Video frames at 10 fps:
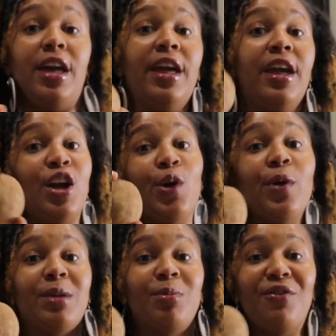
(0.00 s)
Again,
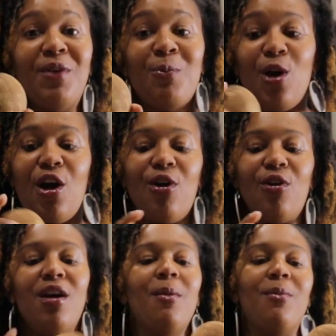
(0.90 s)
correct me if I'm wrong,
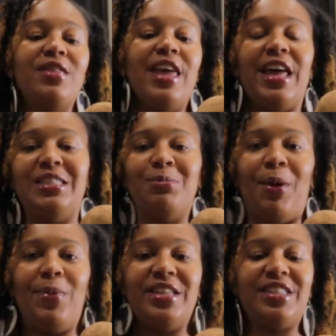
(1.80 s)
but that is my
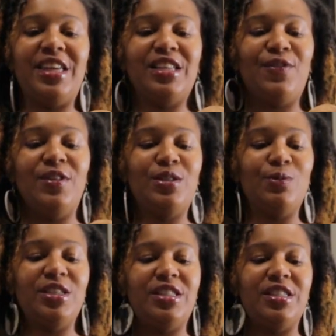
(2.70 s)
best guess for this
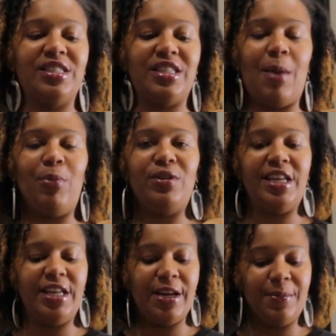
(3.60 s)
one. This is a
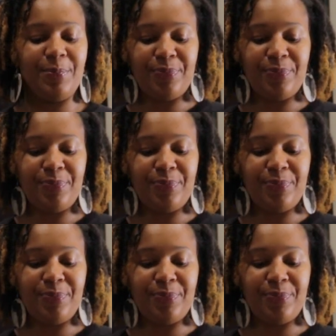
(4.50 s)
sapodilla.